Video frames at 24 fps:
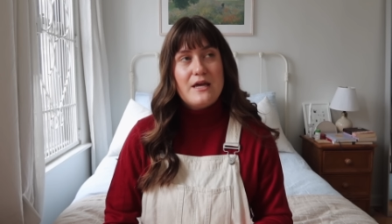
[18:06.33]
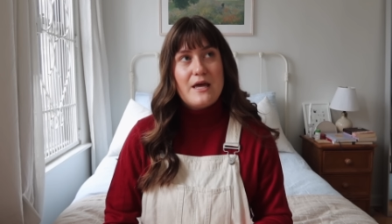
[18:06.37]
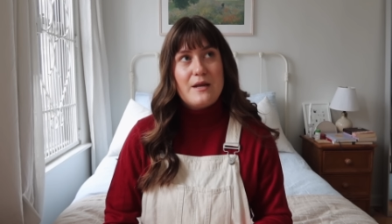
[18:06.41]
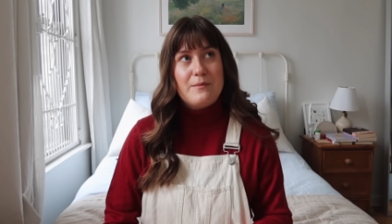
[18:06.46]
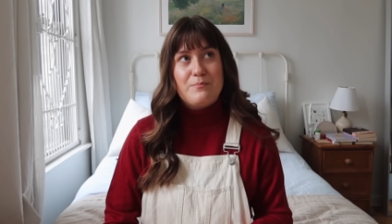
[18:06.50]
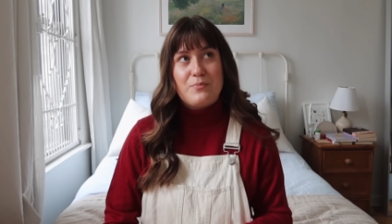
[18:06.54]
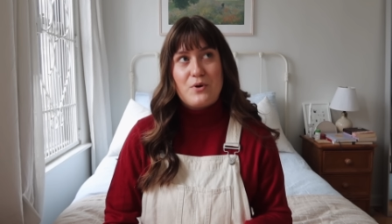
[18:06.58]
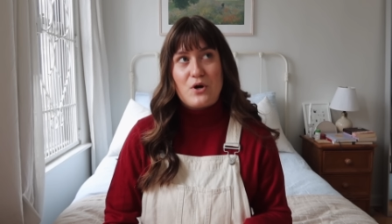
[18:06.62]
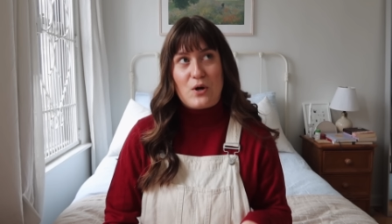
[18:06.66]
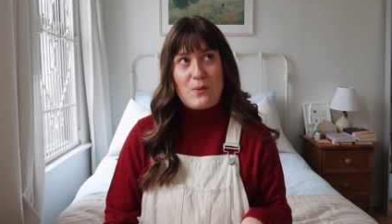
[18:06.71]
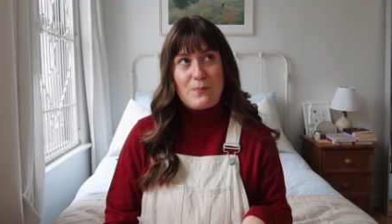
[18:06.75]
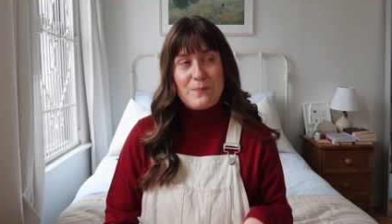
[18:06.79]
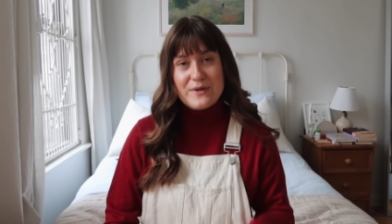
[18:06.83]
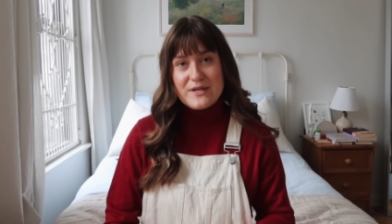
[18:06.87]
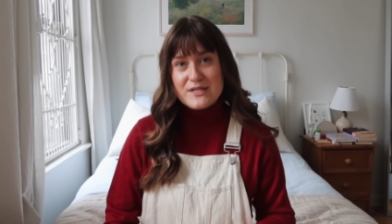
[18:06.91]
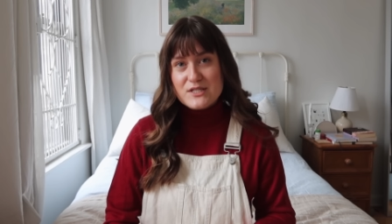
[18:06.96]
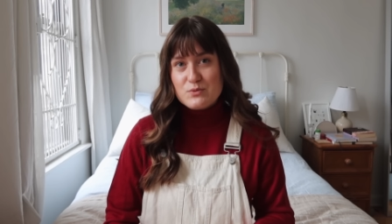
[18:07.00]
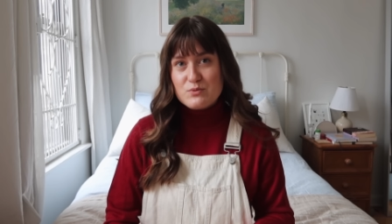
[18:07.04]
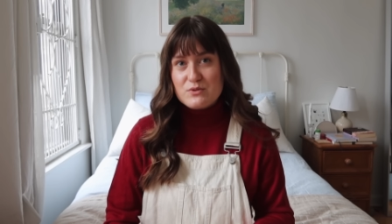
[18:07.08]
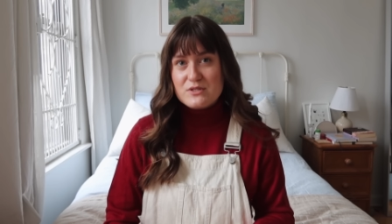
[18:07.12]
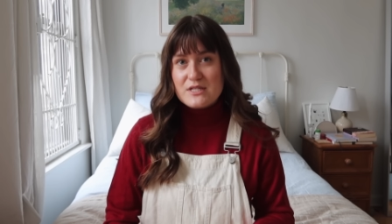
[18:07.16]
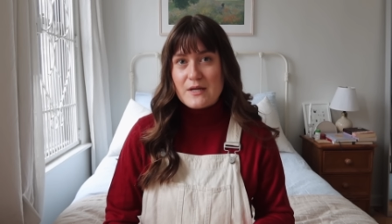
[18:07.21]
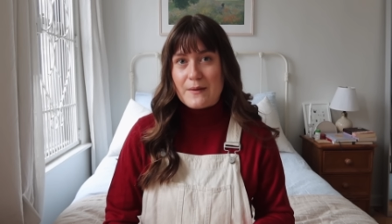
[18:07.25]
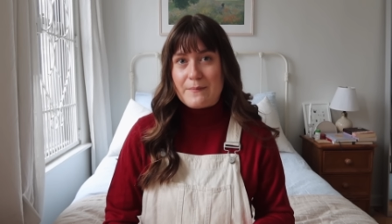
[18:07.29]
and
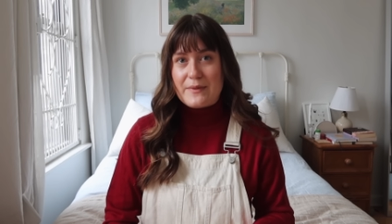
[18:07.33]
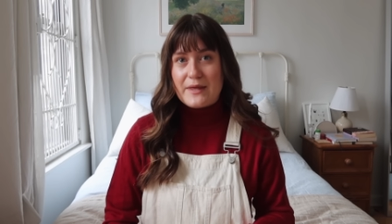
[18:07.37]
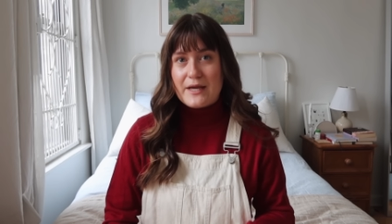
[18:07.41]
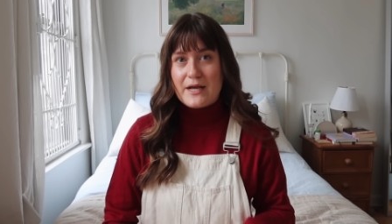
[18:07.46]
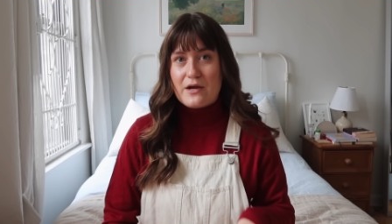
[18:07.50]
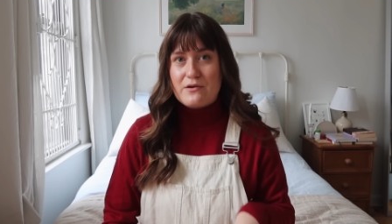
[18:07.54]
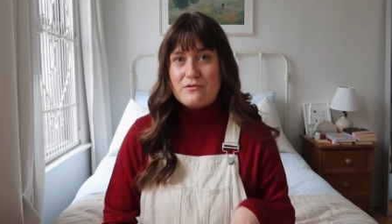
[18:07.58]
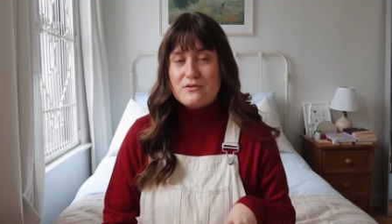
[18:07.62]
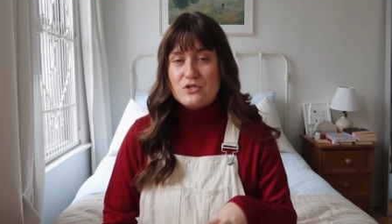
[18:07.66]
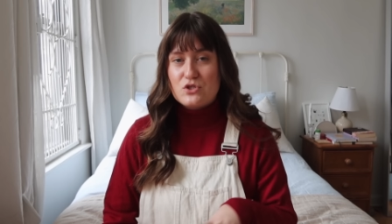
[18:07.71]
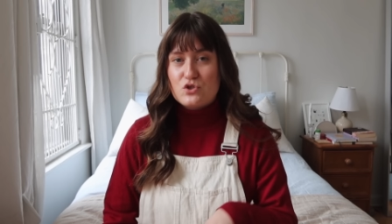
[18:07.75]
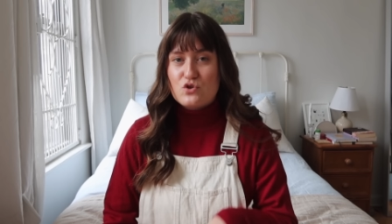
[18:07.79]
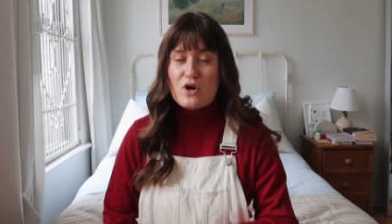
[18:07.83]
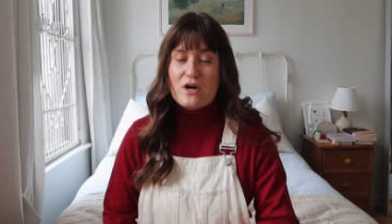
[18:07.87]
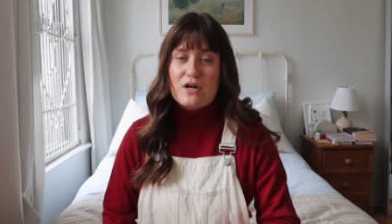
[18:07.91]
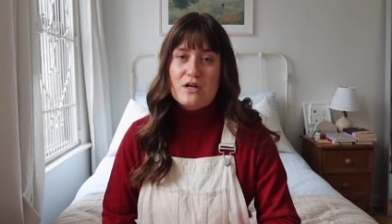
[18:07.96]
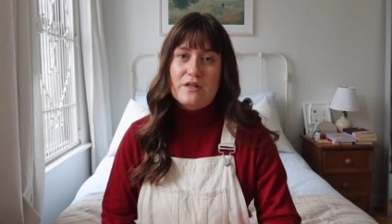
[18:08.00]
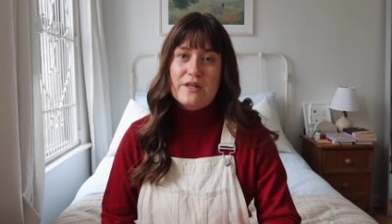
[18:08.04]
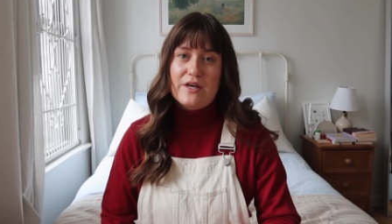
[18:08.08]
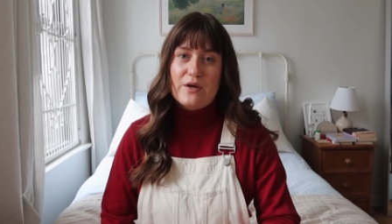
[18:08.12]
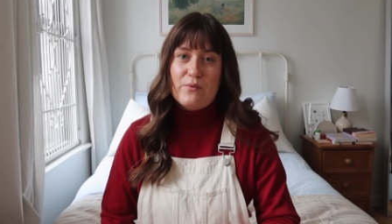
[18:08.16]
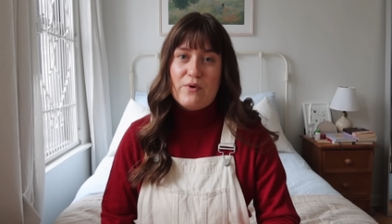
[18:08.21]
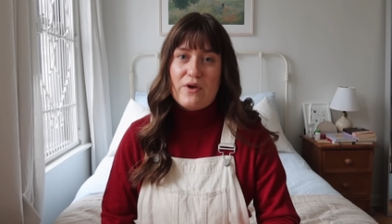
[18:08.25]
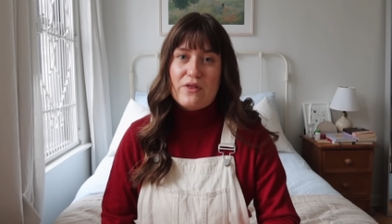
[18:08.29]
purpose was something I was
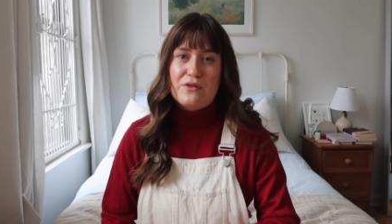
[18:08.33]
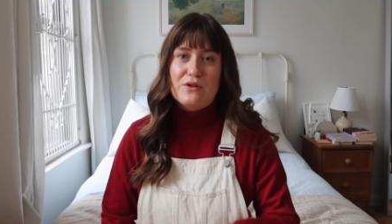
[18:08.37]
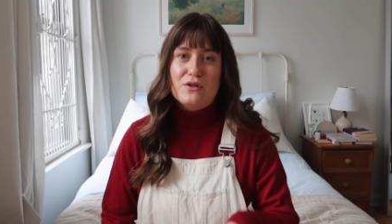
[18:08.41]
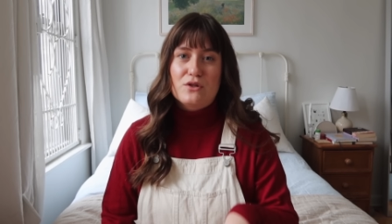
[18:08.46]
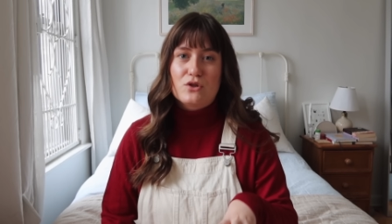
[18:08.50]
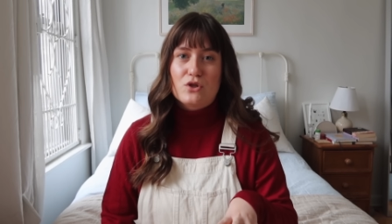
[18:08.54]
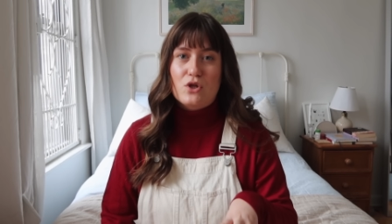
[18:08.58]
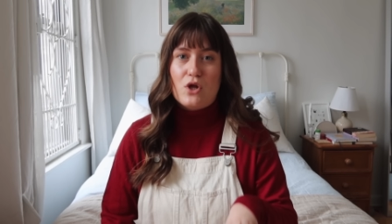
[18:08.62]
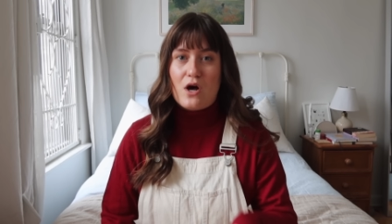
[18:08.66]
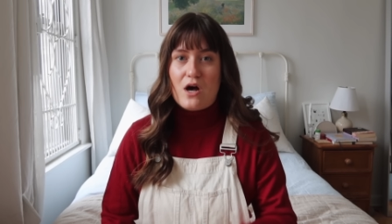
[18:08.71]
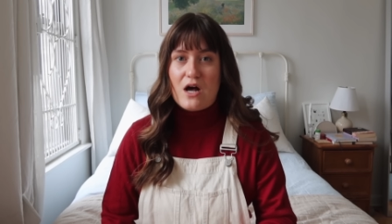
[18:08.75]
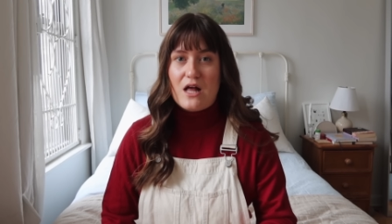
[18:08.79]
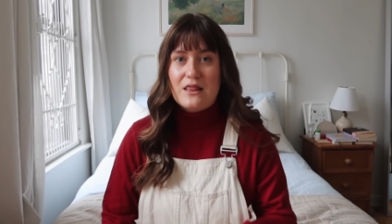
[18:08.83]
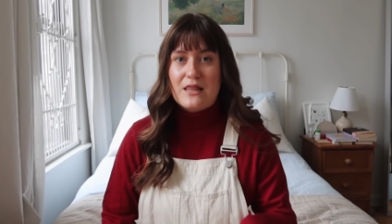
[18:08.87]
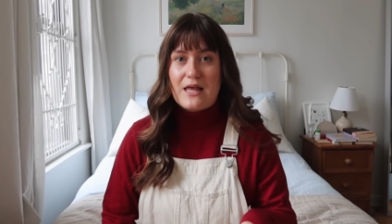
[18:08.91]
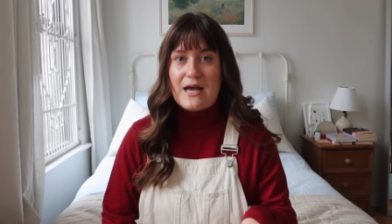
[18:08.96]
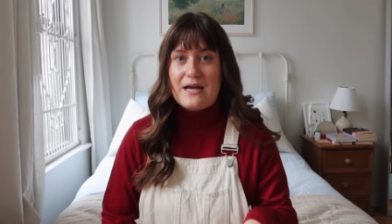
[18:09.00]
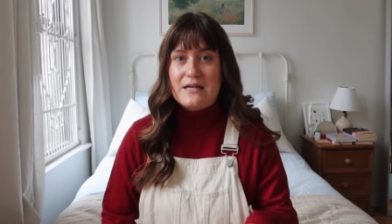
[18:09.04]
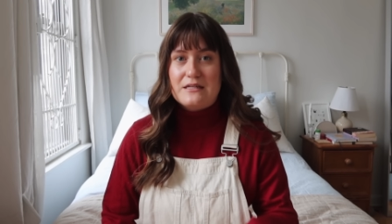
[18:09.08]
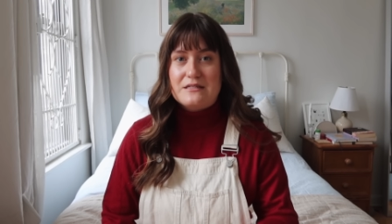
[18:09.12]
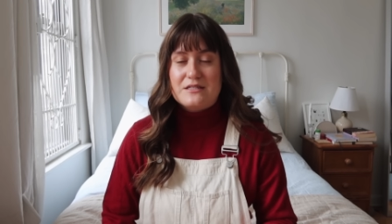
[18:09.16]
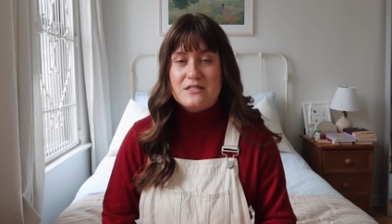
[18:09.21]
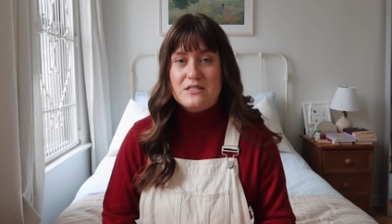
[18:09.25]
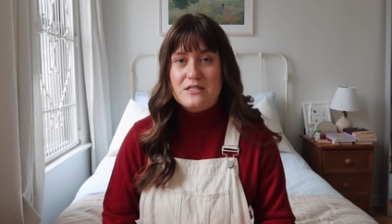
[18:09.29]
struggling with a lot
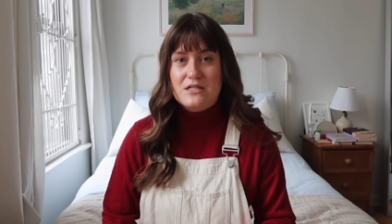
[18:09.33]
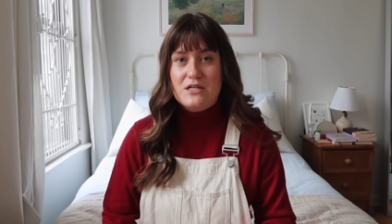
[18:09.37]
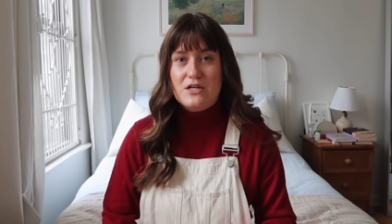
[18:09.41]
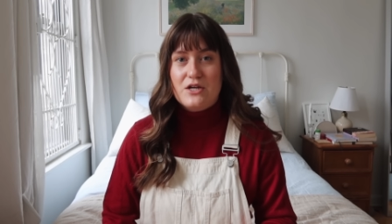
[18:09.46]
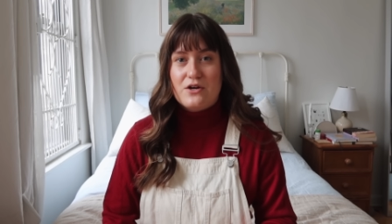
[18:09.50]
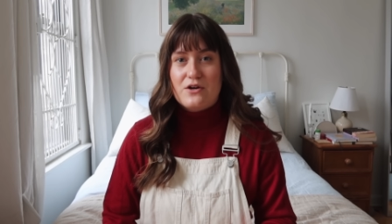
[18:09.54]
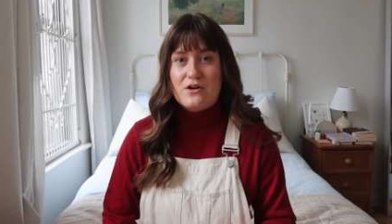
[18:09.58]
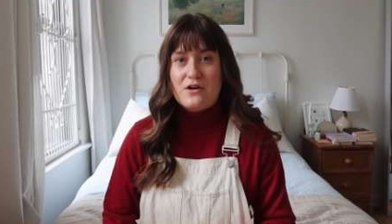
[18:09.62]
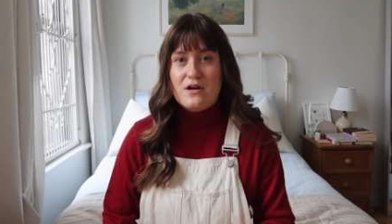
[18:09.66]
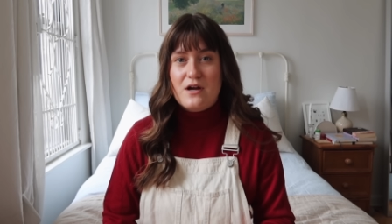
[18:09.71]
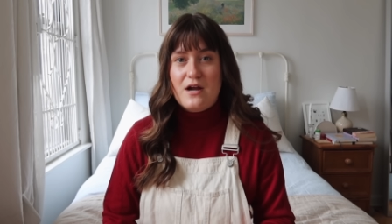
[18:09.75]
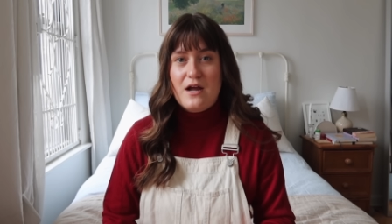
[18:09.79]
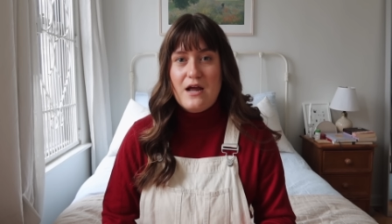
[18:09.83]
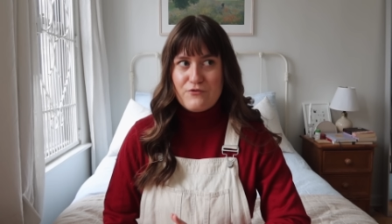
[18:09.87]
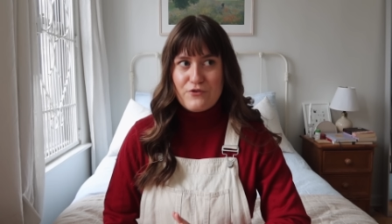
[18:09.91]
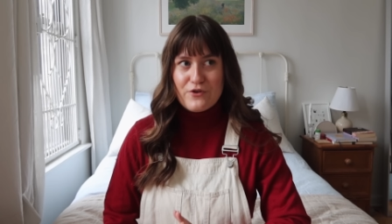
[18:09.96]
last year.